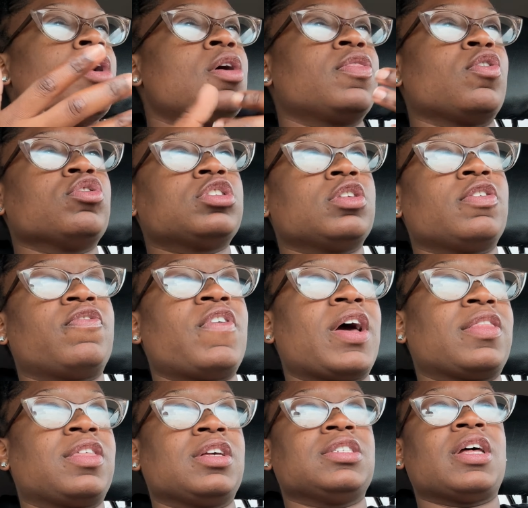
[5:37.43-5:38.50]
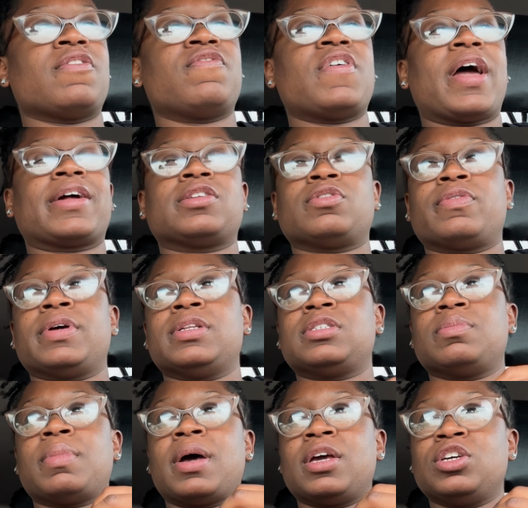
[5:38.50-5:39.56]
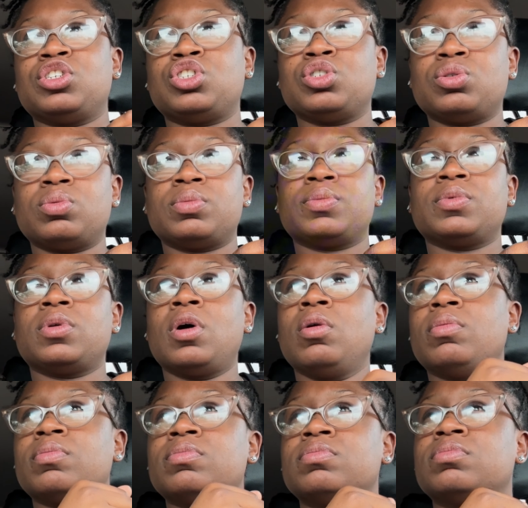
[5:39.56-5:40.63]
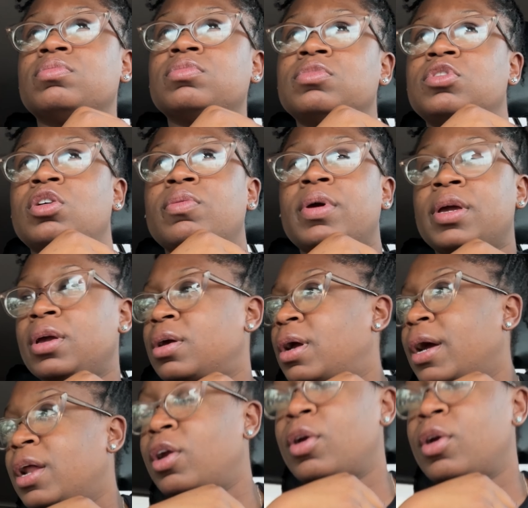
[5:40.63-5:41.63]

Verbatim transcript: those are the fact things that factor into my issue. Oh, turn right here. I gotta